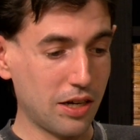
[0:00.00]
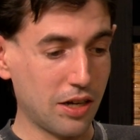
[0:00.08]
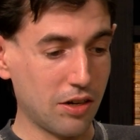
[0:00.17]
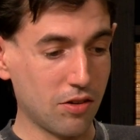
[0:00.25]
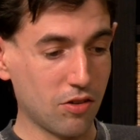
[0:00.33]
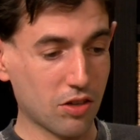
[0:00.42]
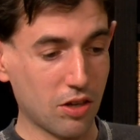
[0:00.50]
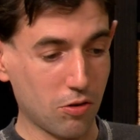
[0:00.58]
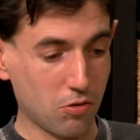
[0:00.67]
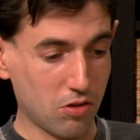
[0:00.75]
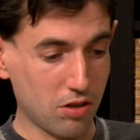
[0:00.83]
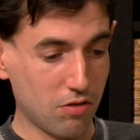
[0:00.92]
and
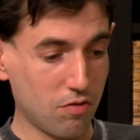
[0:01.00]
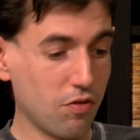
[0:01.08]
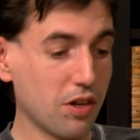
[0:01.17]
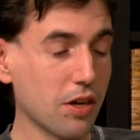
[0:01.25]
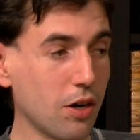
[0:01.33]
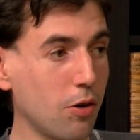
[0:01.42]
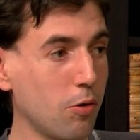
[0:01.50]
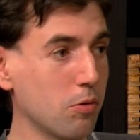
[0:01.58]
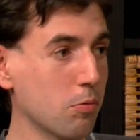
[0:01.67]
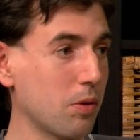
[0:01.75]
skills in video